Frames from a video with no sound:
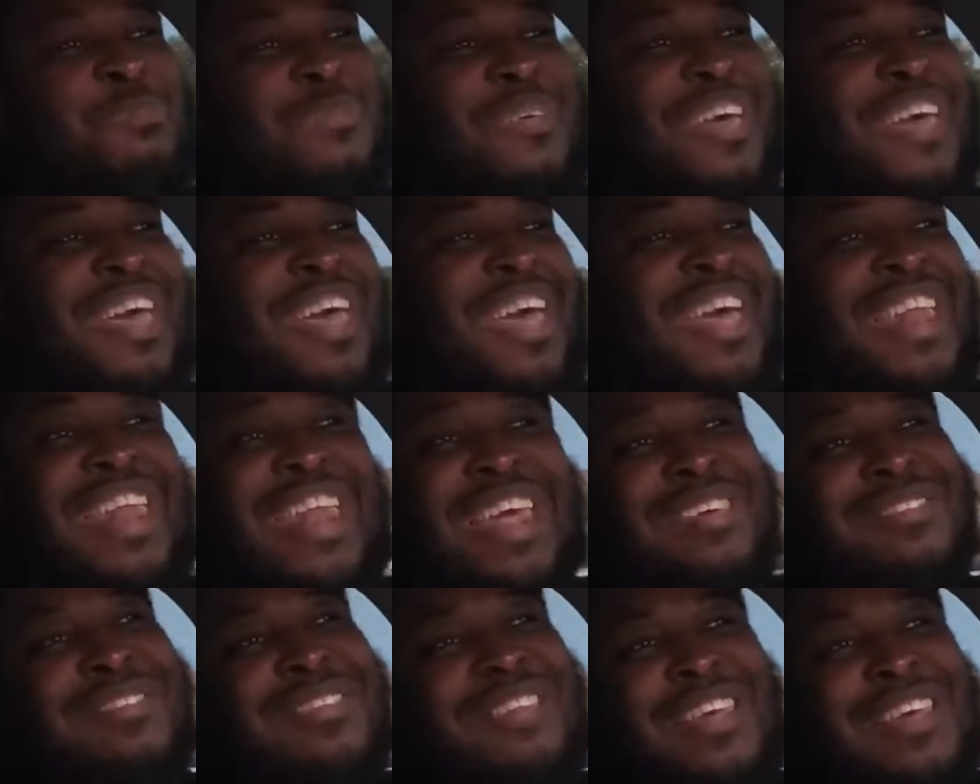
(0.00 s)
And
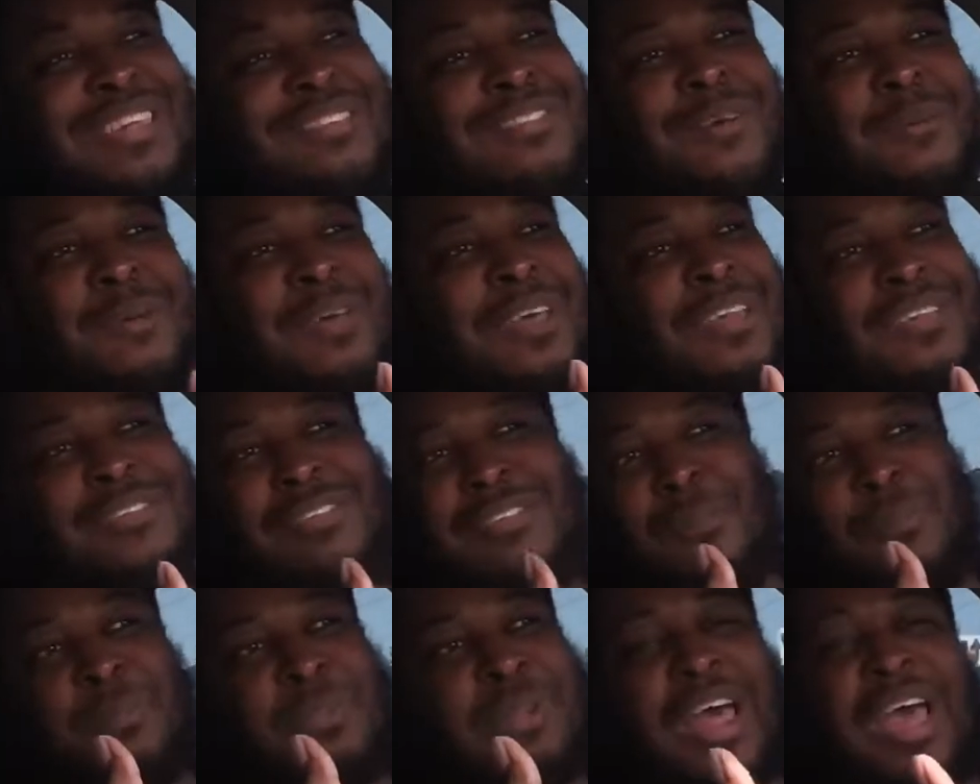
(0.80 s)
like I said, it's
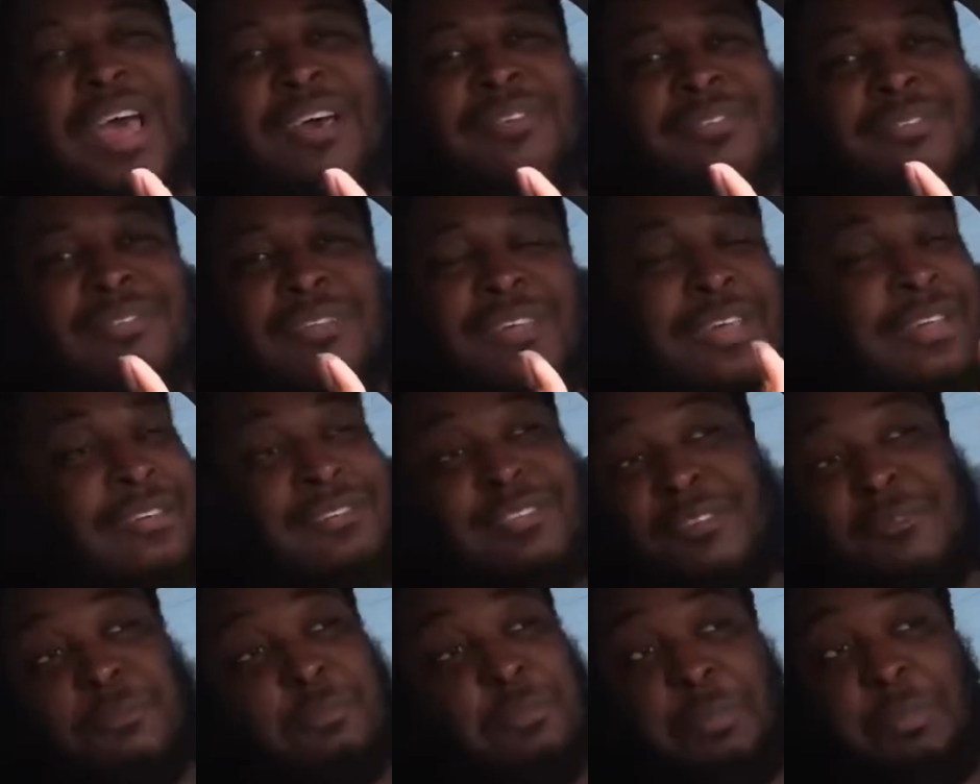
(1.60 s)
a
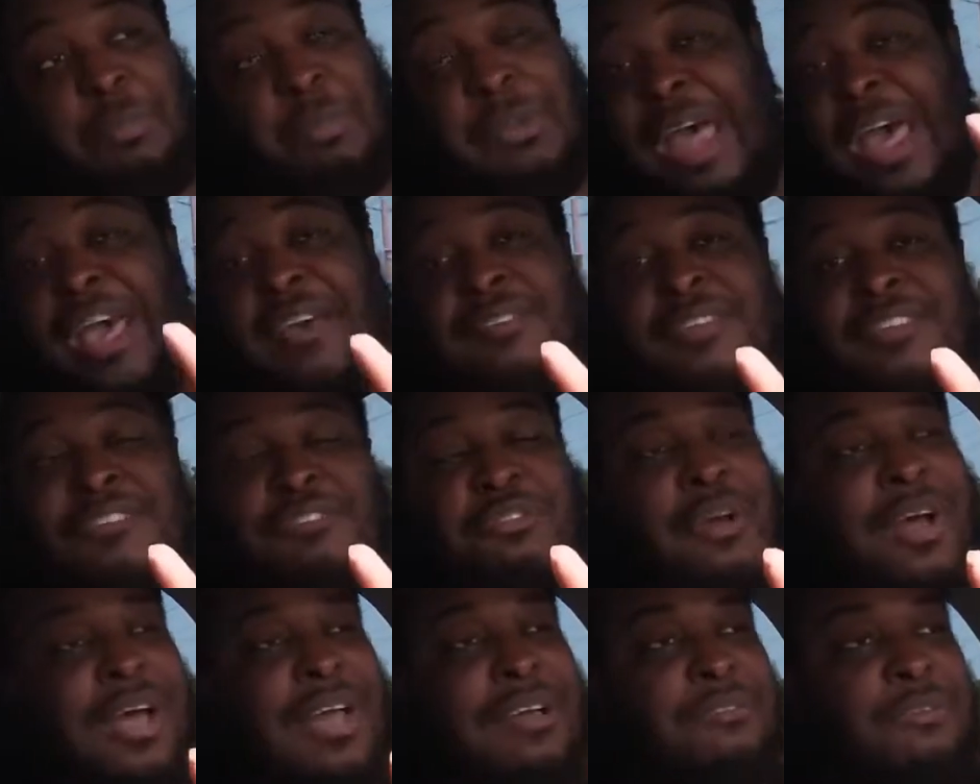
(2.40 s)
blast to
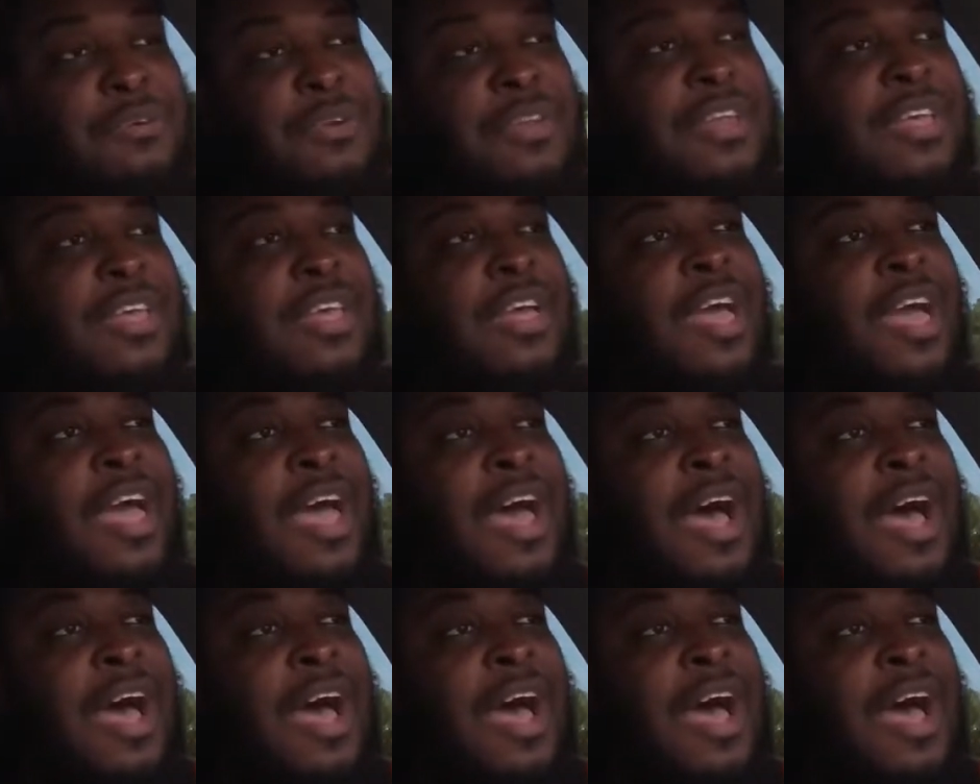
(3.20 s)
drive, really.